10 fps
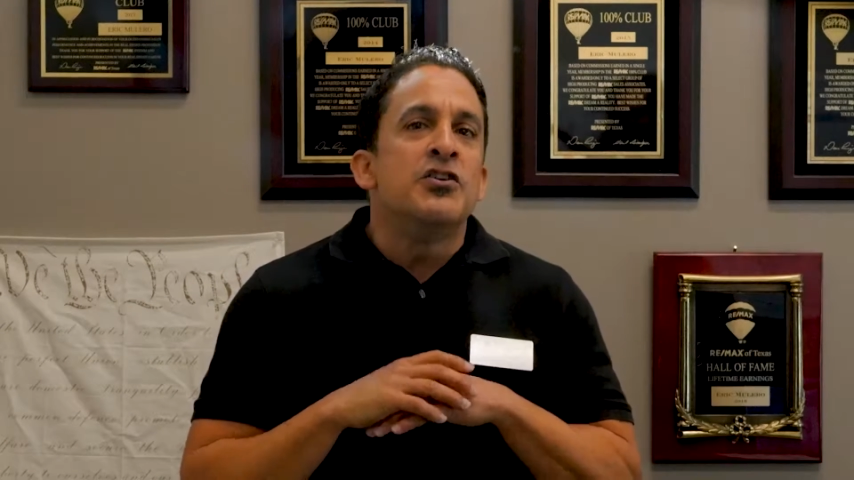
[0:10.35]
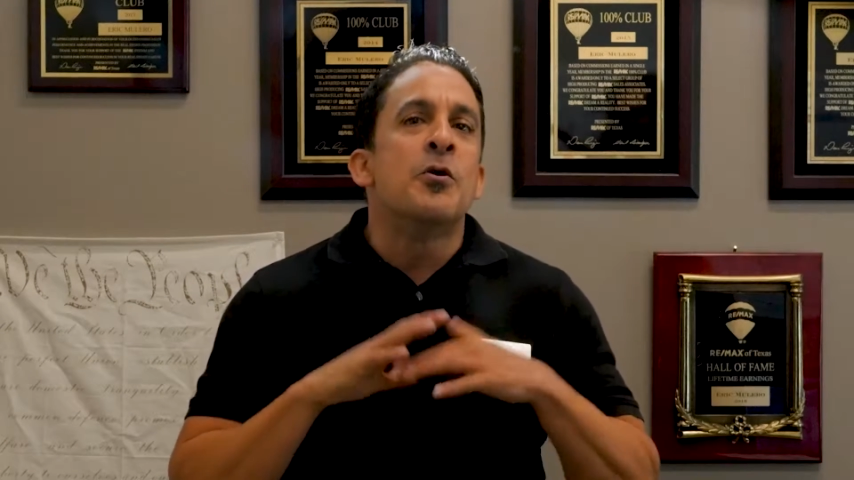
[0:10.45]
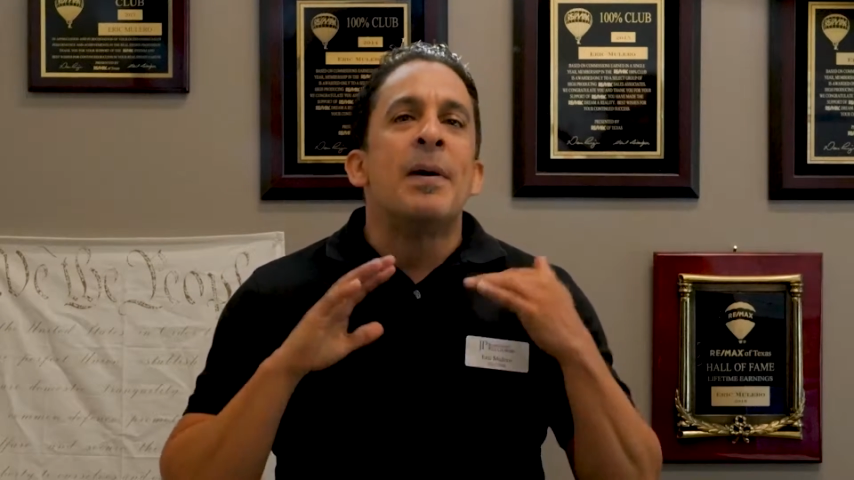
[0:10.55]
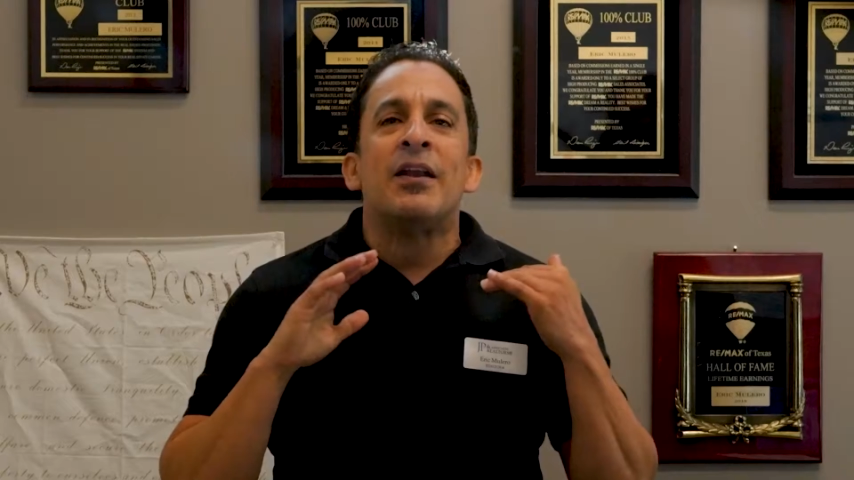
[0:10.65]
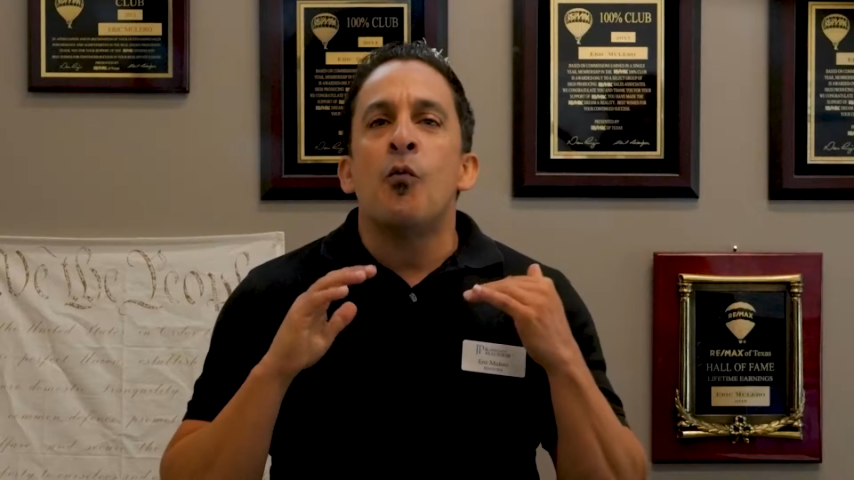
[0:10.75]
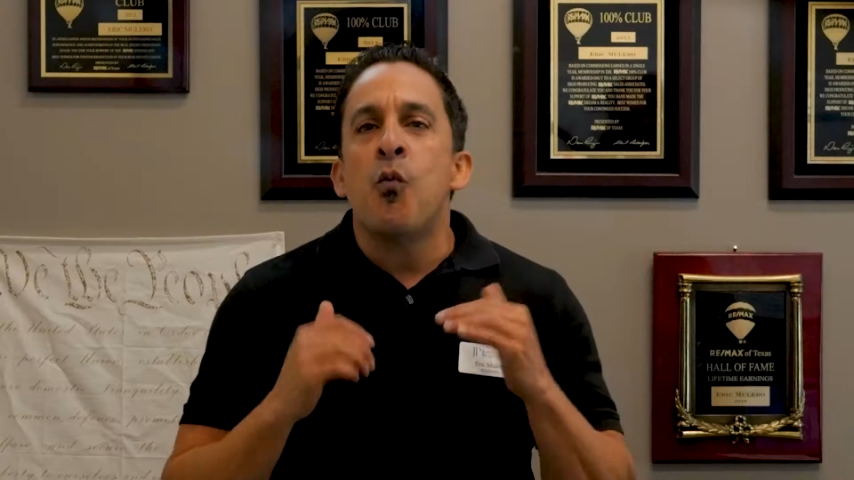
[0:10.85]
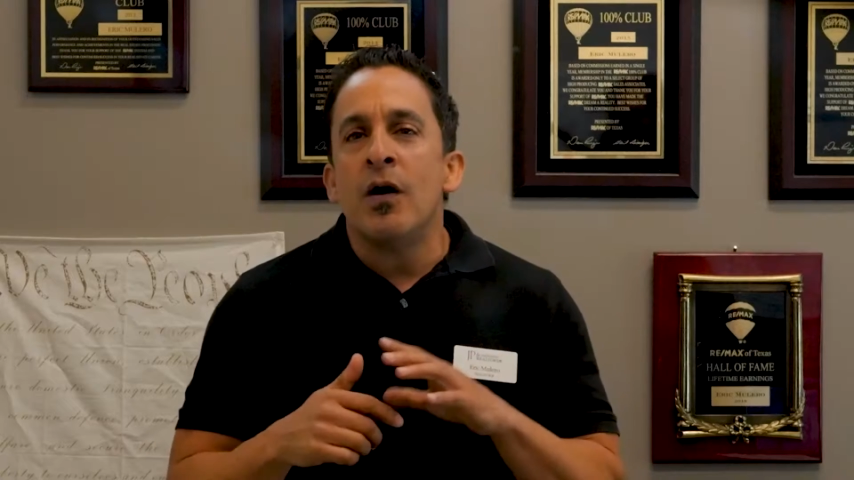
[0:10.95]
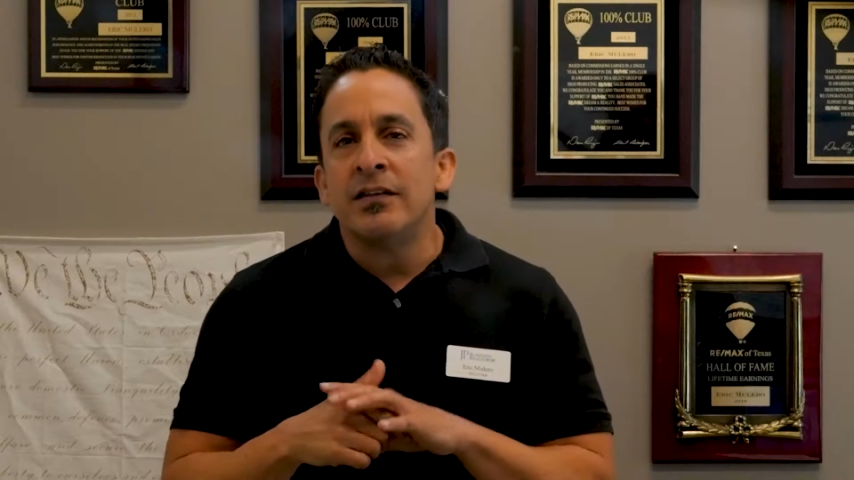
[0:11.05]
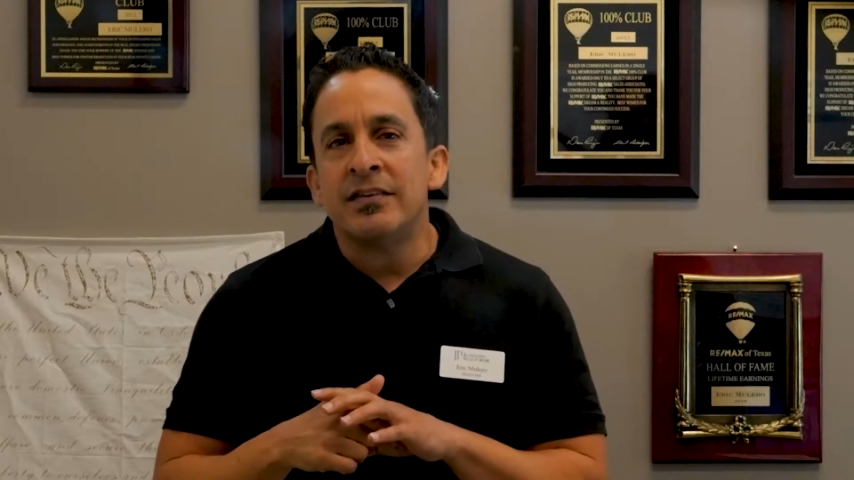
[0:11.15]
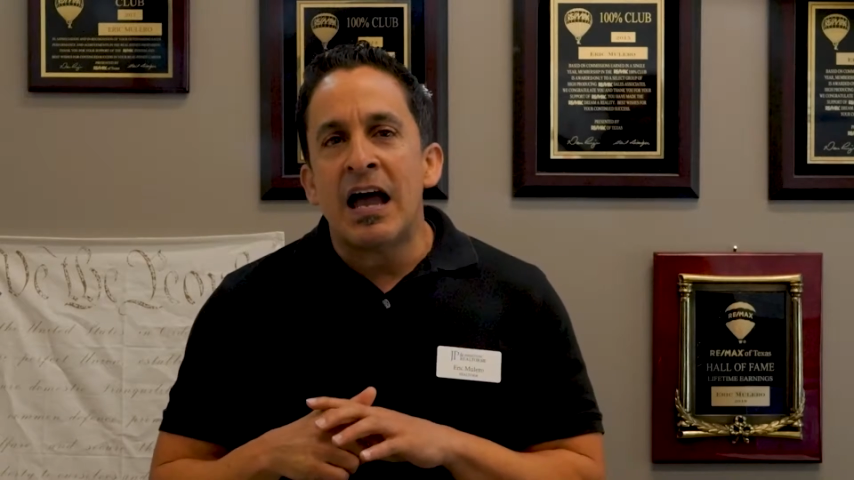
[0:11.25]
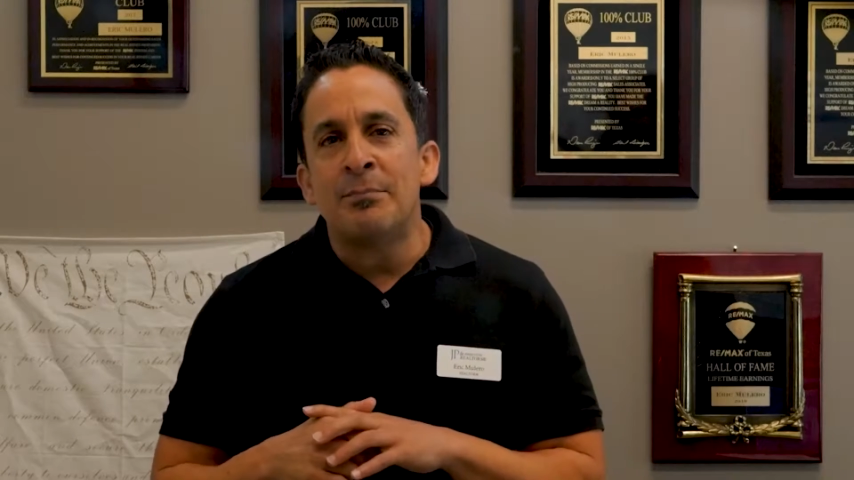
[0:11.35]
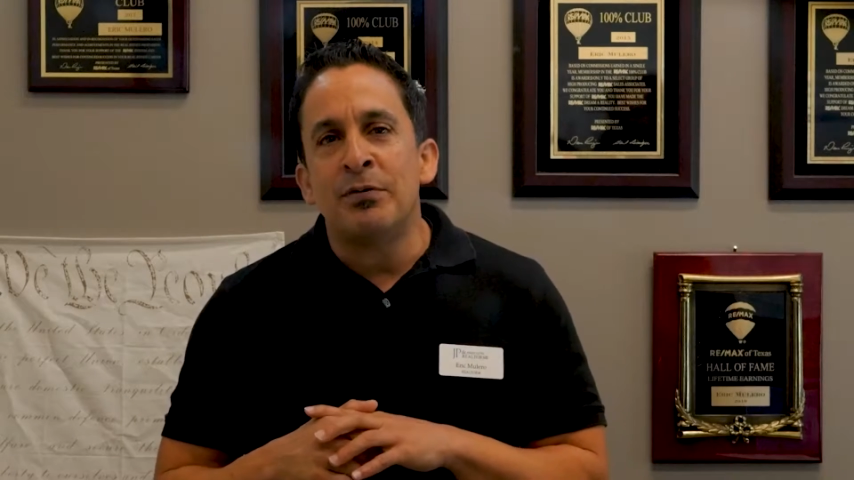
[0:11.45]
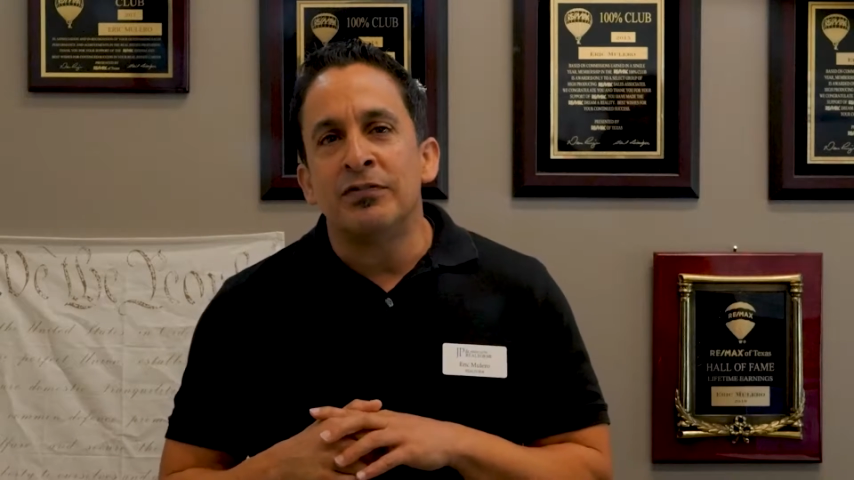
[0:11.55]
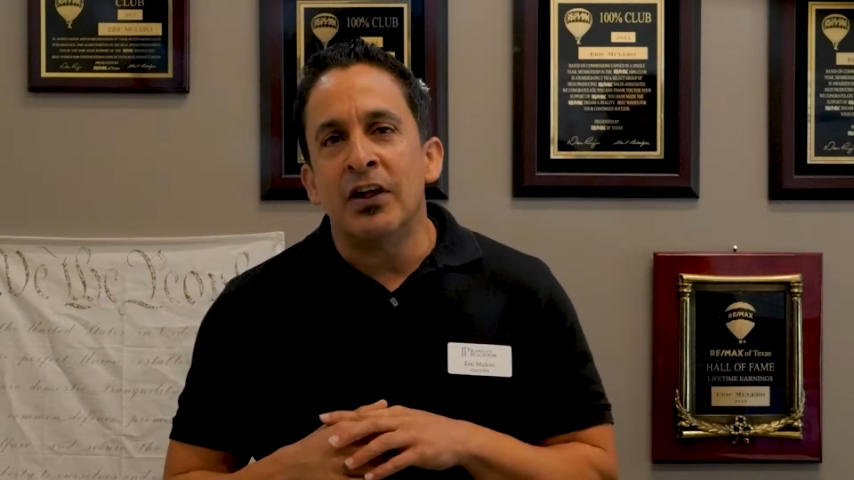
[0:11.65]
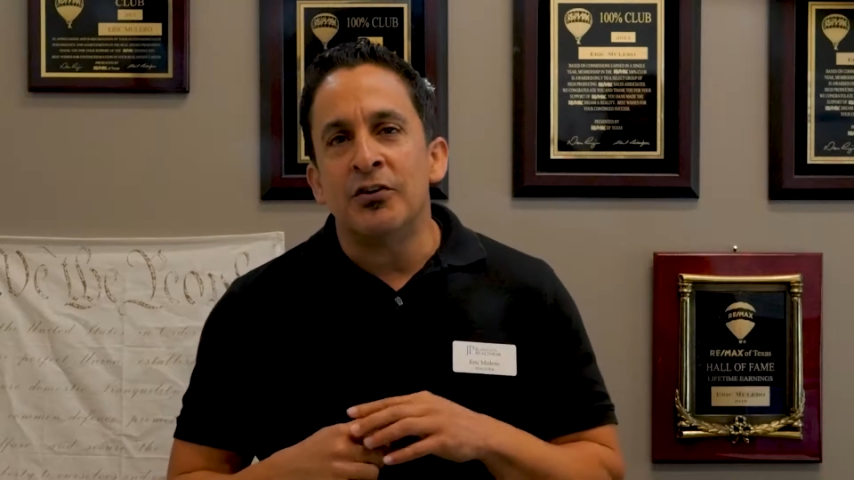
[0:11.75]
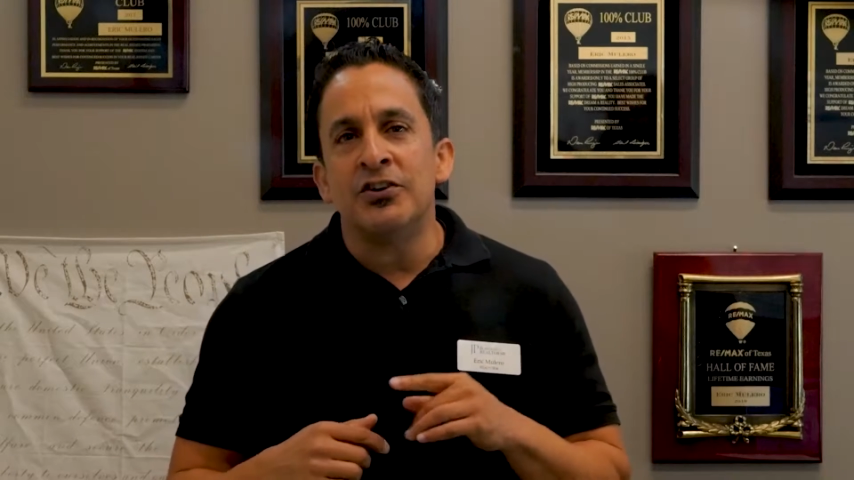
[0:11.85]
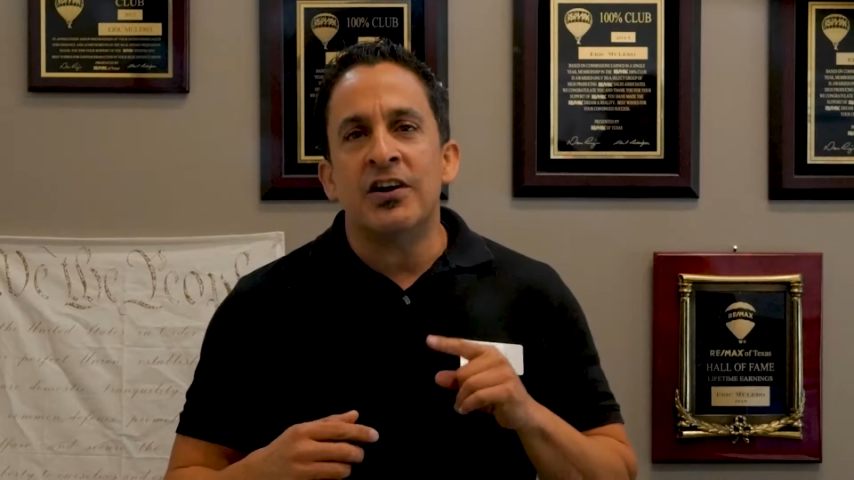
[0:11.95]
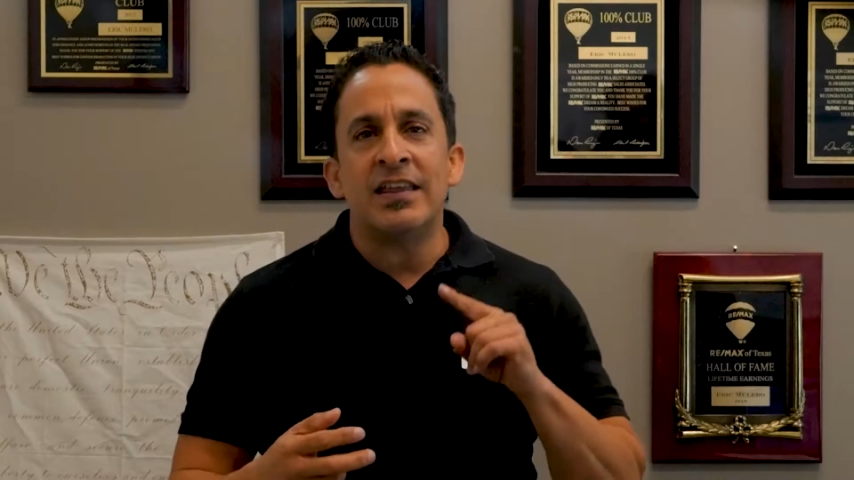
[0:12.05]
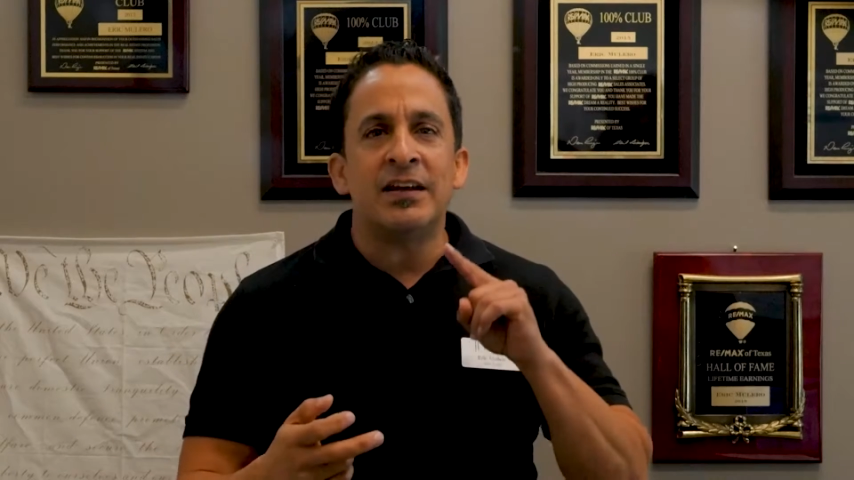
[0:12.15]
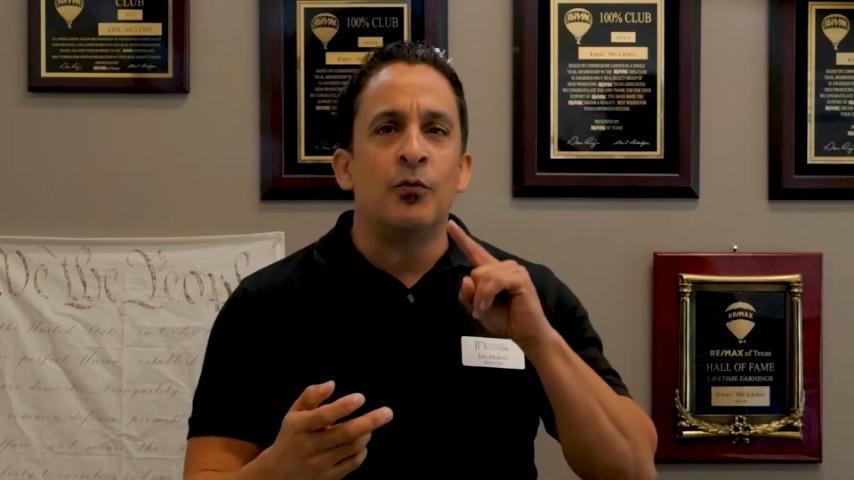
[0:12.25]
No matter what type of loan you're
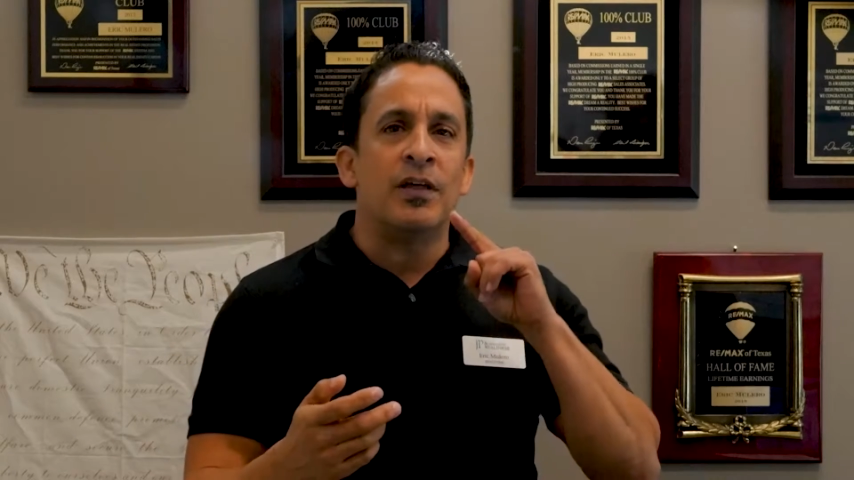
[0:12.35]
getting,